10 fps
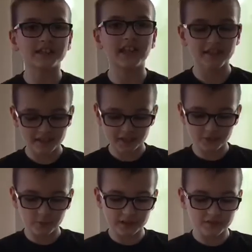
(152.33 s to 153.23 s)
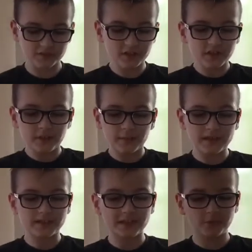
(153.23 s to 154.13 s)
take these wheels,
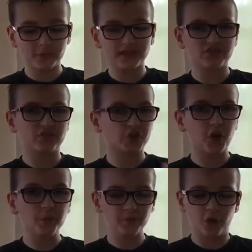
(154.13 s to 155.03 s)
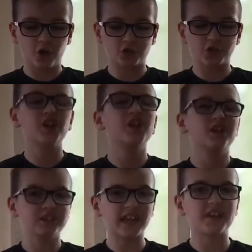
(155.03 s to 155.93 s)
make these wheels top notch.
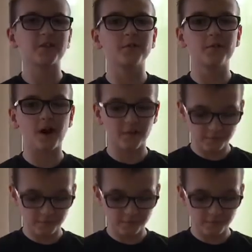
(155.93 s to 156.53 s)
Take them apart